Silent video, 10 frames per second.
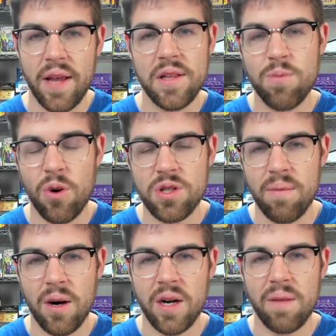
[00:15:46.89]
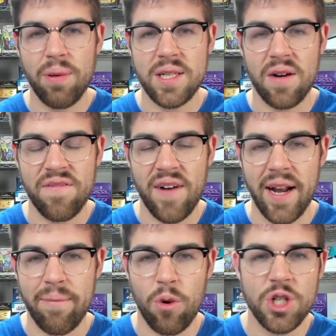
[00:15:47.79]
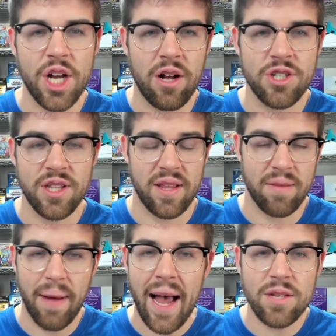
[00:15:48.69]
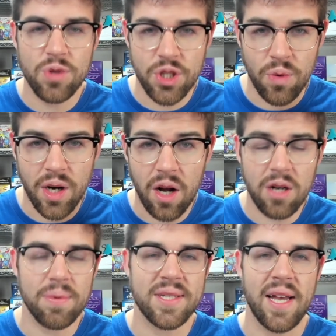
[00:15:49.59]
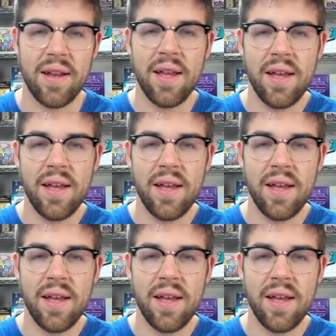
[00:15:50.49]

in the sports car marketplace and are finding it more challenging than in the past, which it 100%